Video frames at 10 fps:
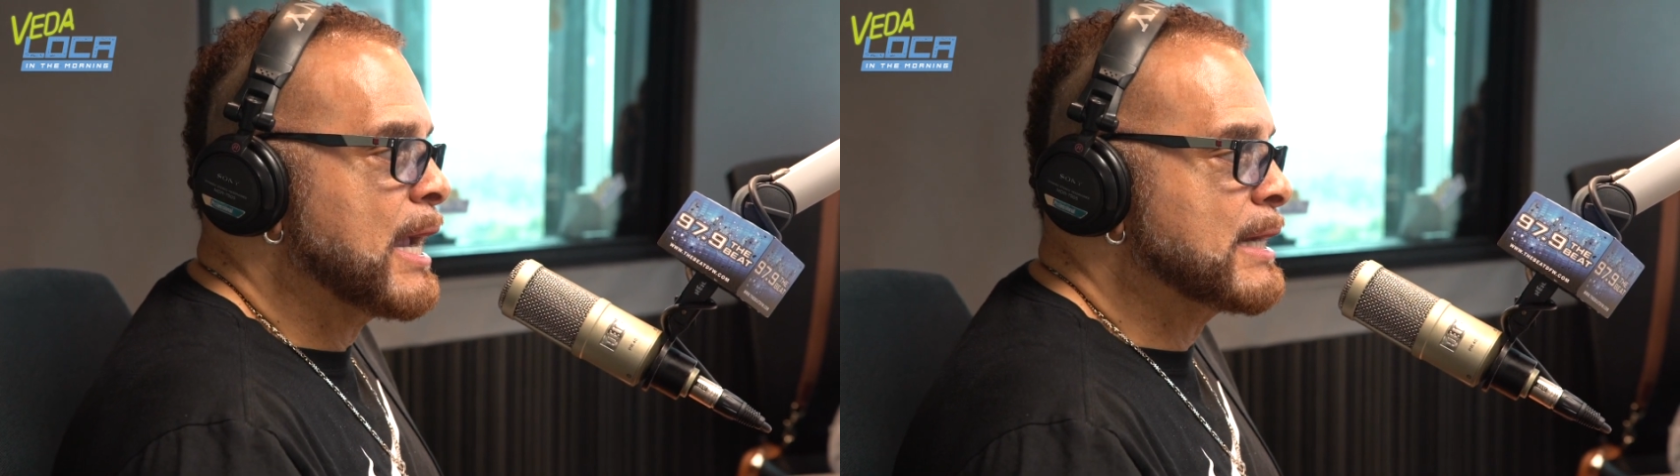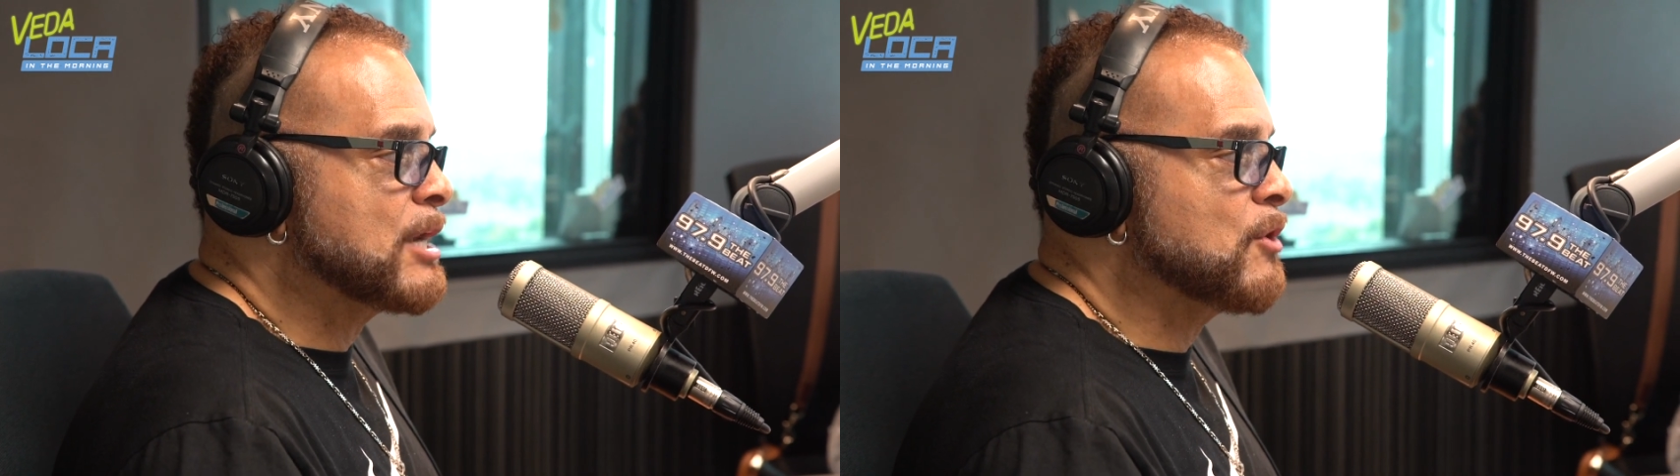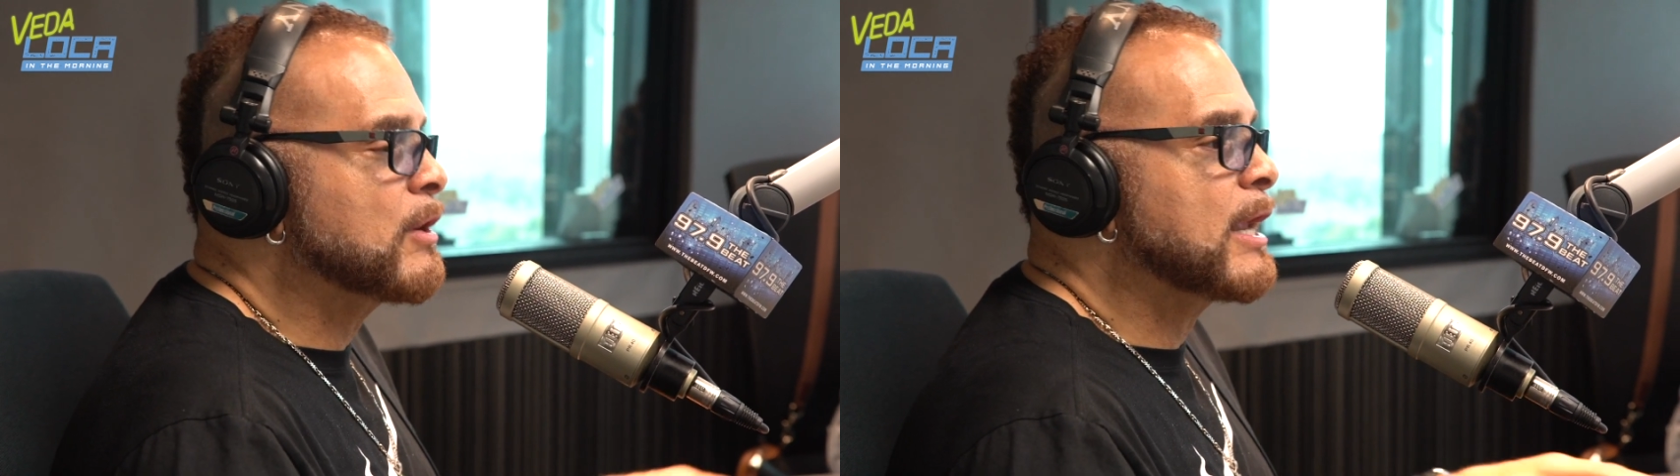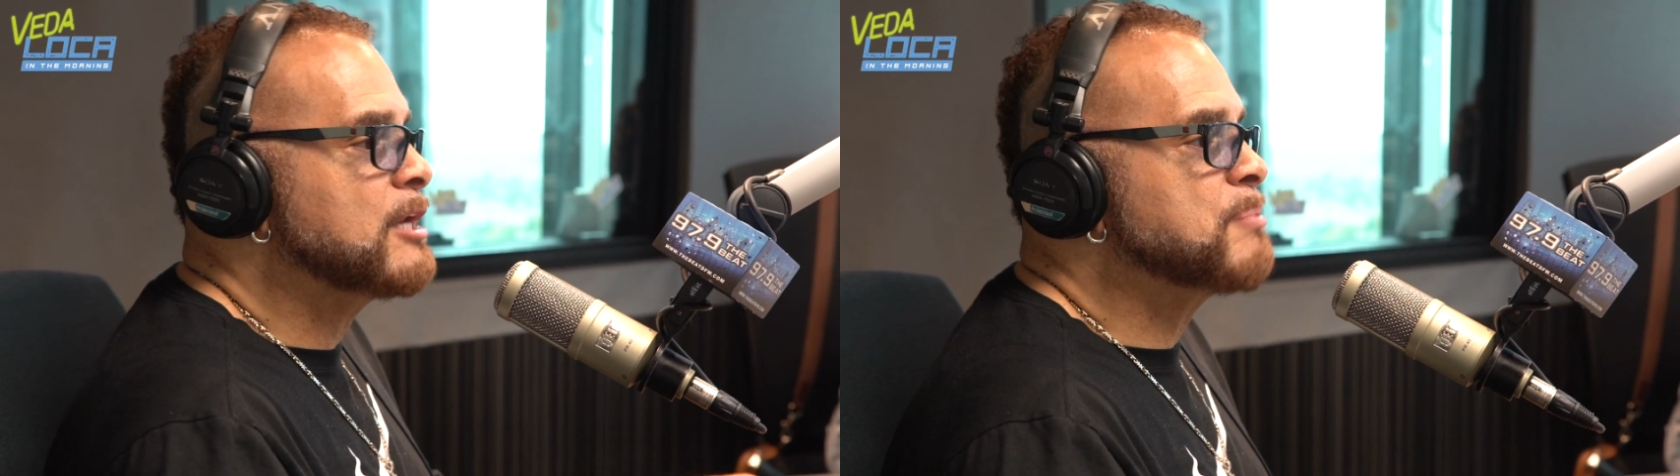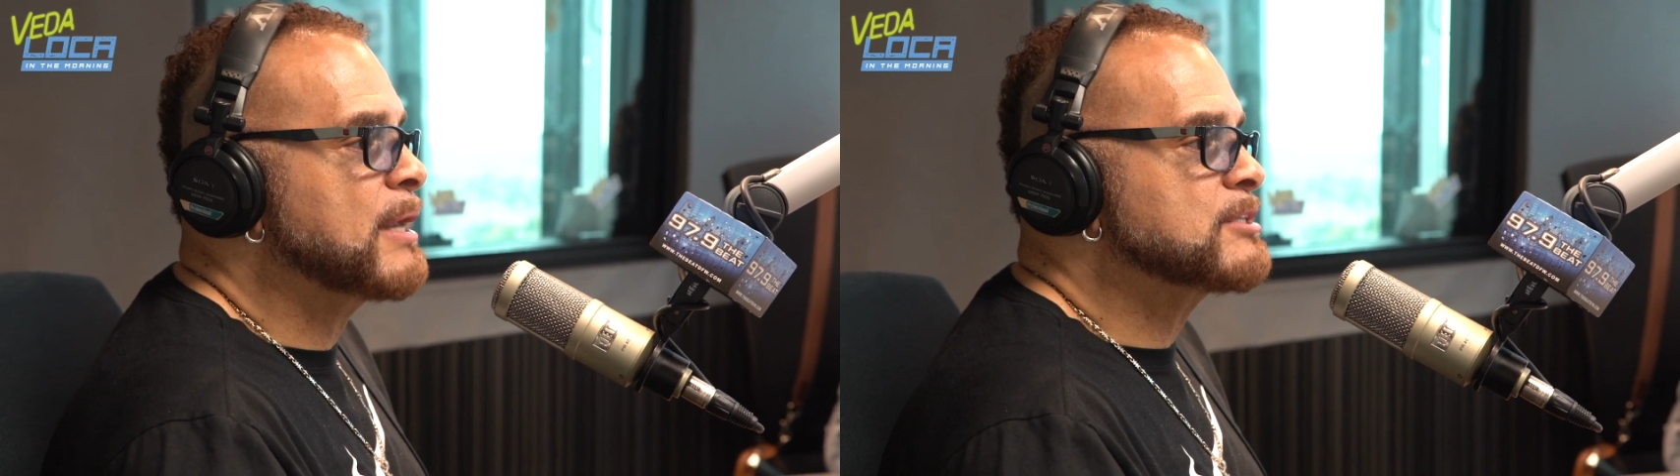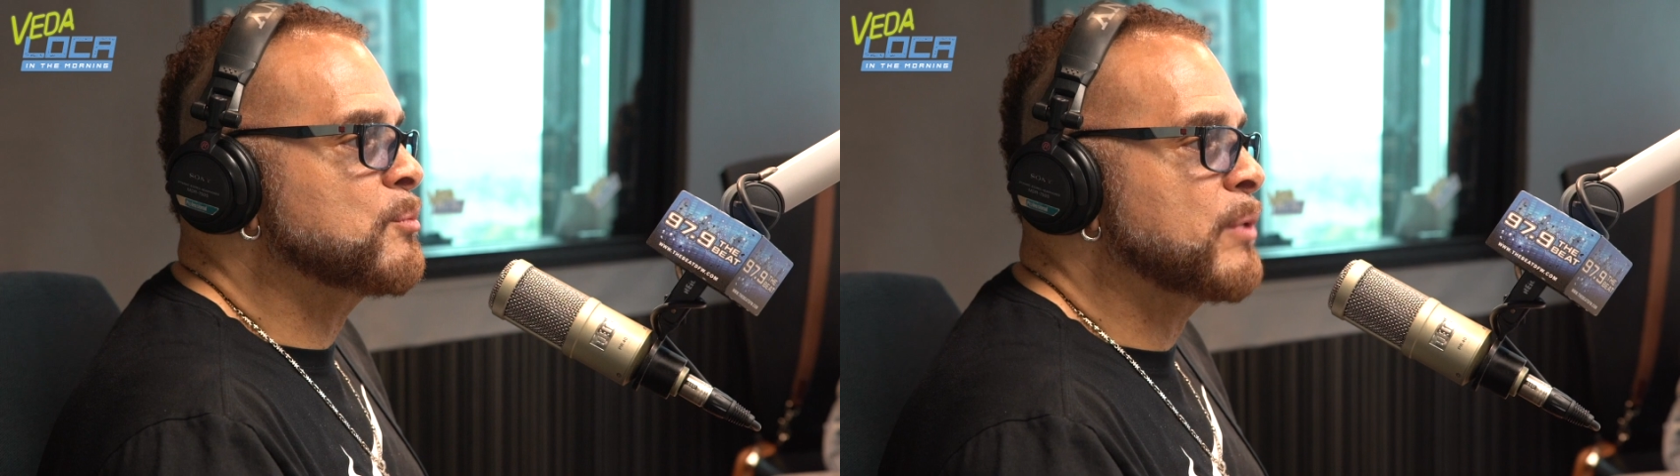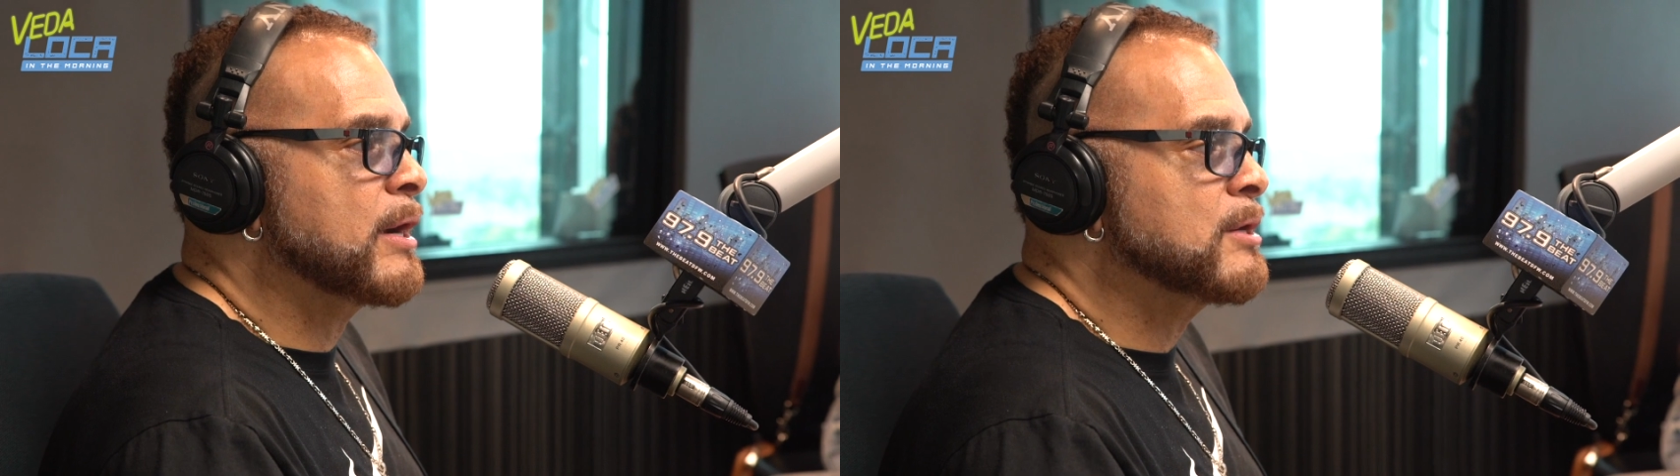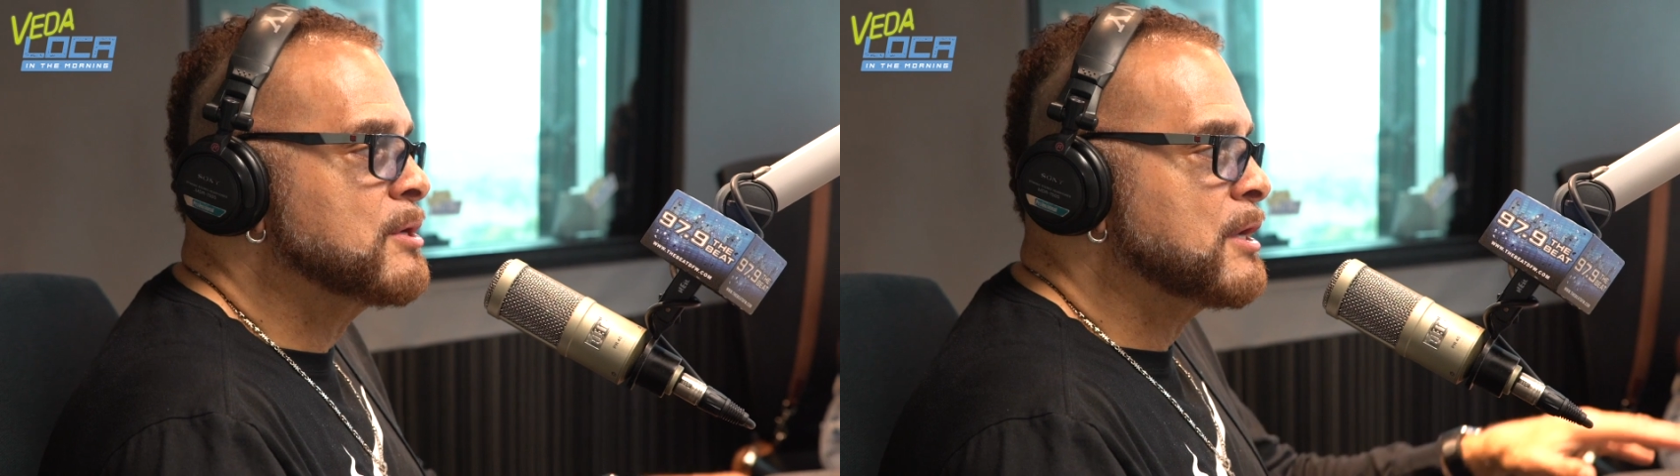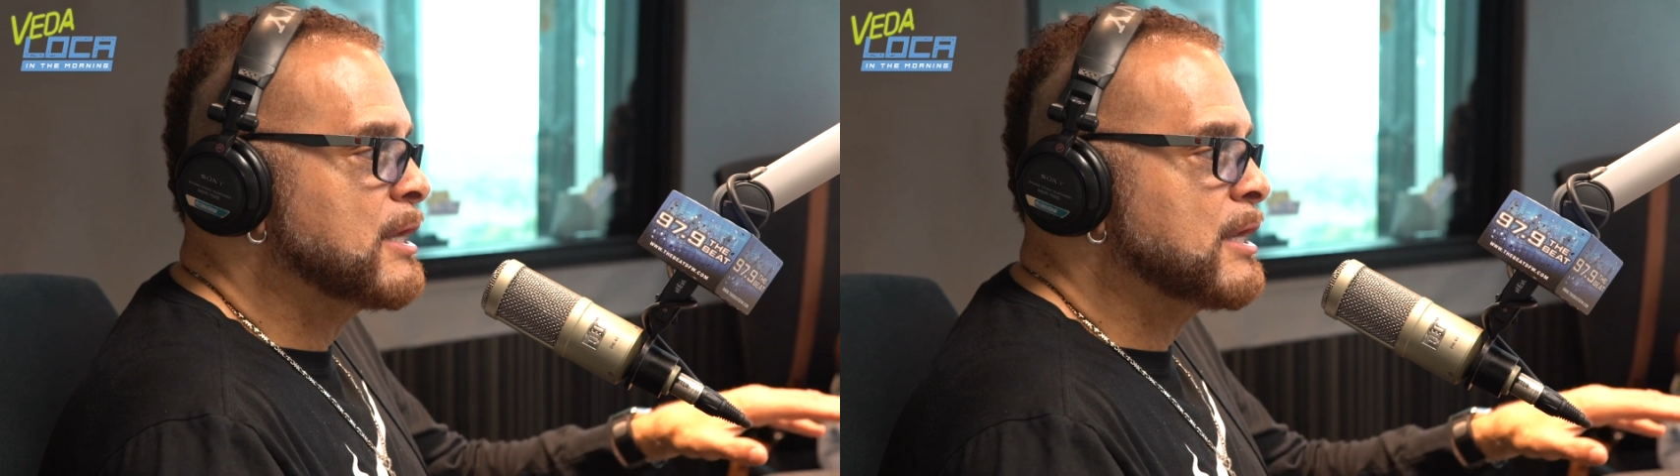and I know, okay, he's probably somewhere